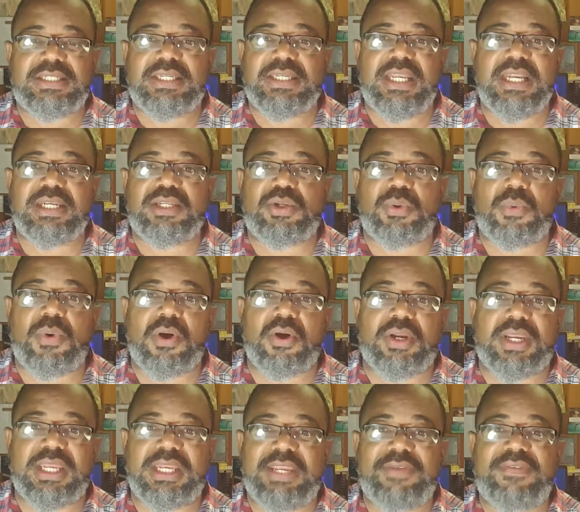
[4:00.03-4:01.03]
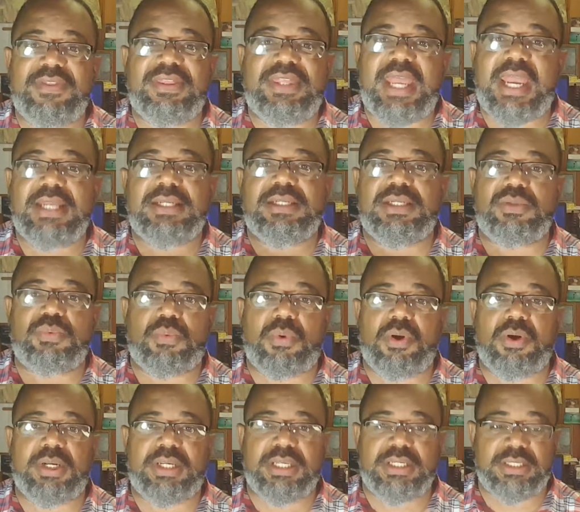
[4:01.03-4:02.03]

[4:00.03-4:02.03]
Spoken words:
to get it to work, and even that didn't work.